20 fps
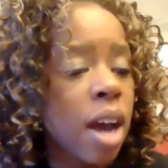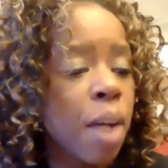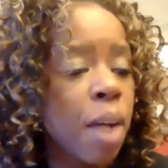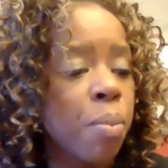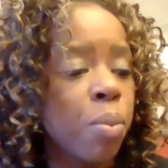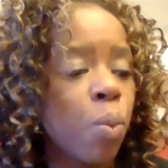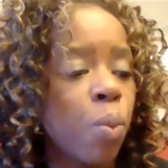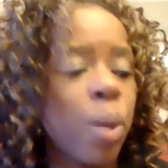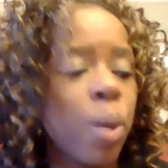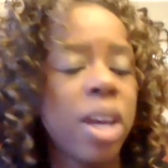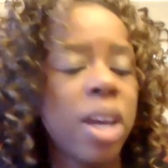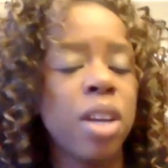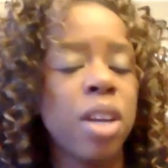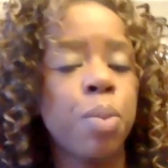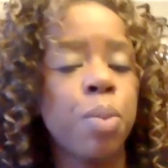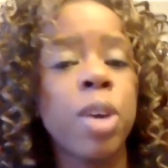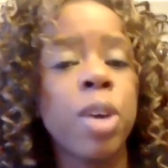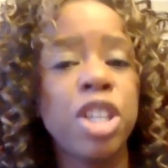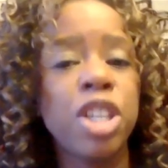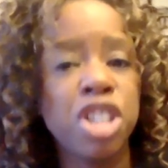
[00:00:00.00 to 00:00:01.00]
we can
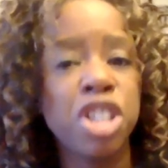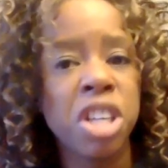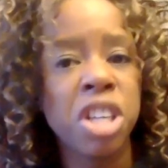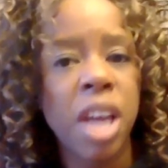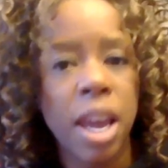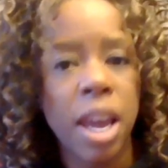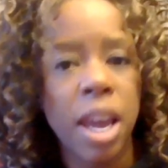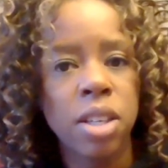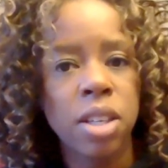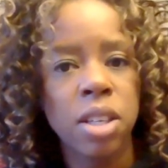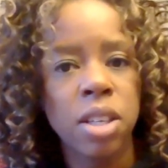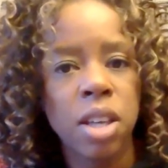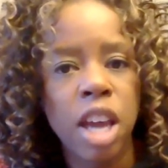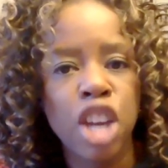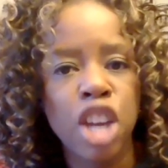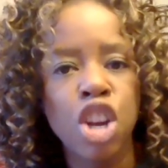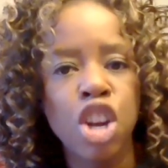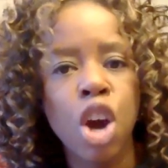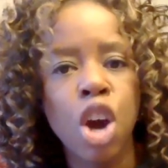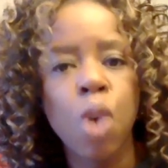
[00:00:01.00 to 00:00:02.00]
appreciate
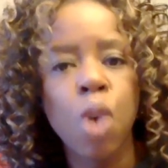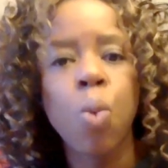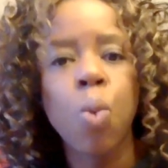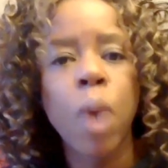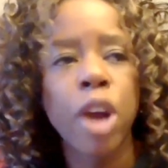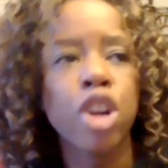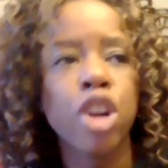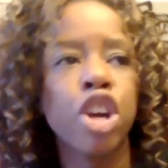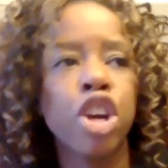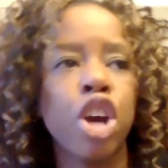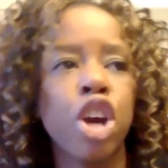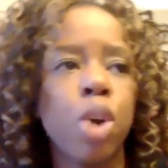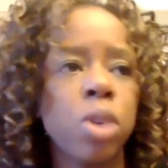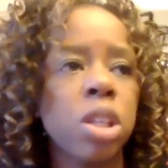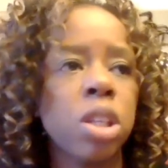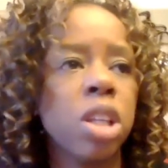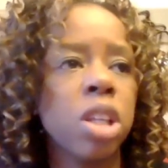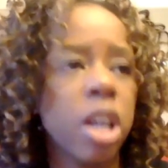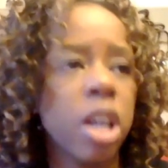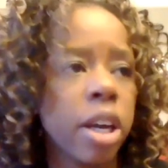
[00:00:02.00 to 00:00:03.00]
and know where to go
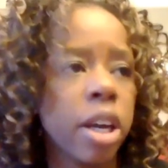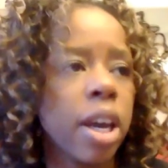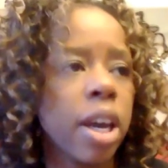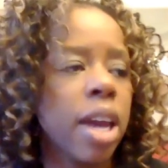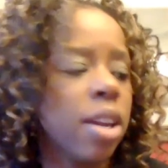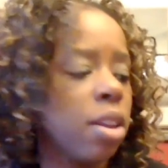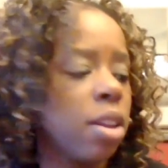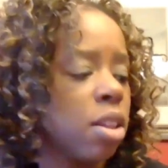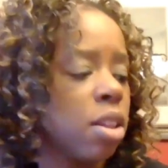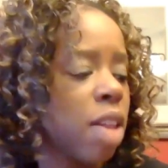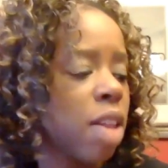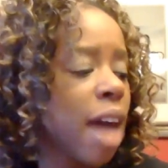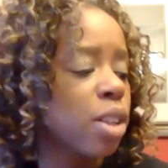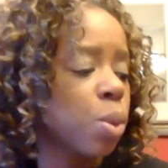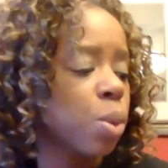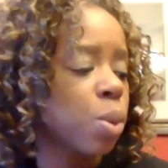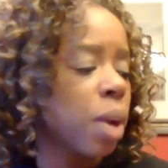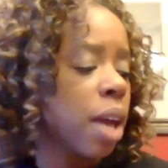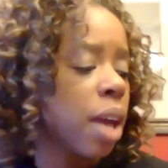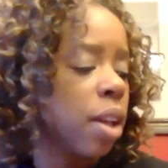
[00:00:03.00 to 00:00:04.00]
to look. And
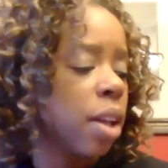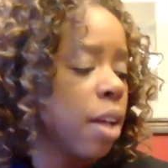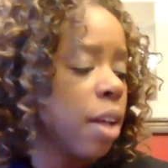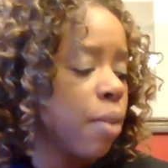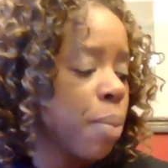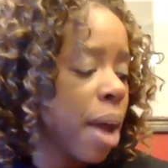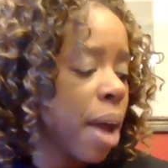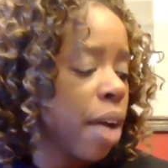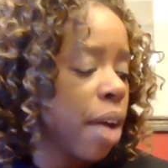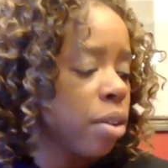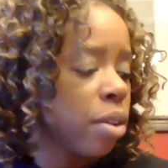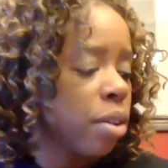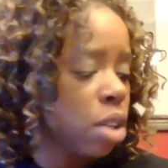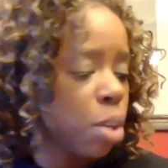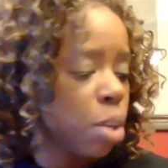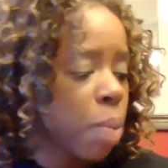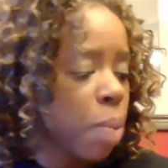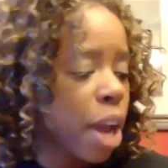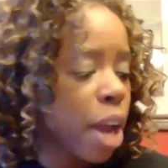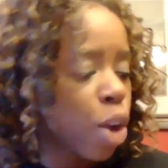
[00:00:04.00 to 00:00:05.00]
that's what I love about, you
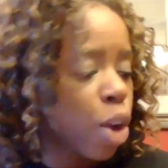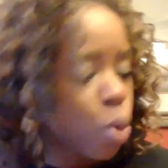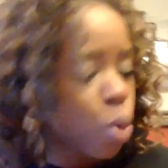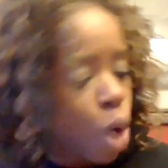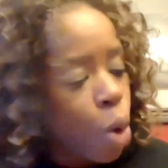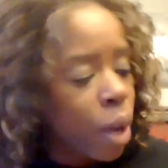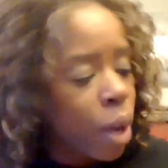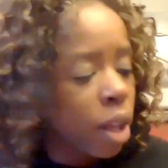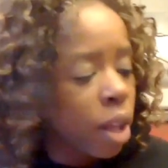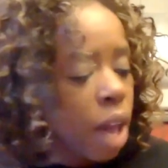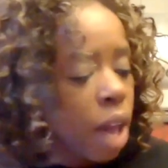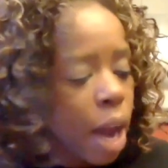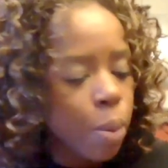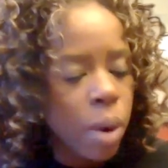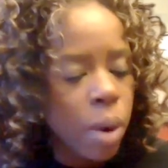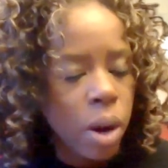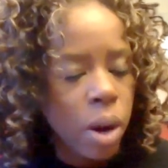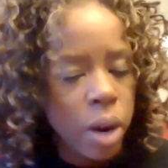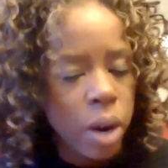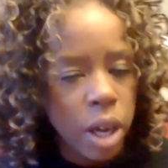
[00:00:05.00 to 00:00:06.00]
know, my growing
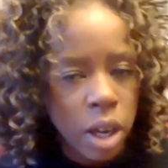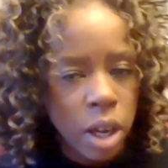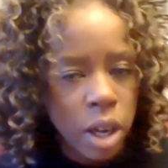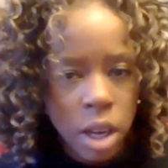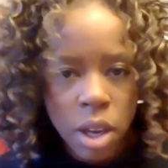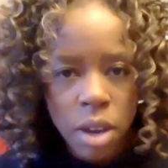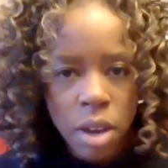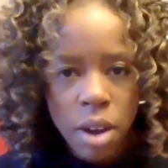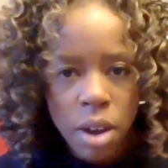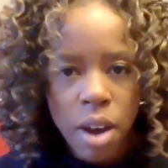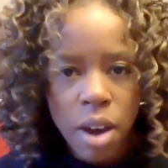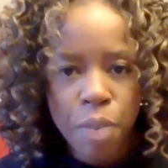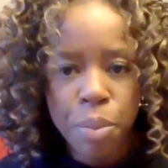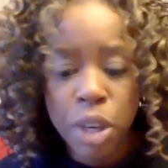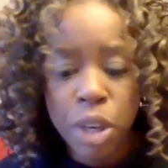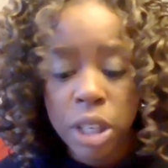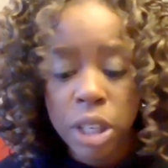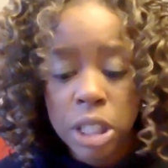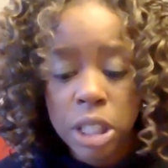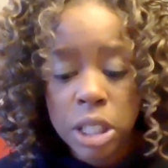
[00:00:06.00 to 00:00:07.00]
library of
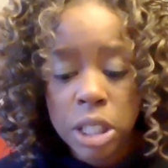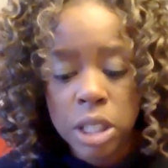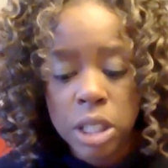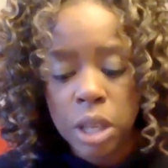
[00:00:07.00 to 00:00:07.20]
books.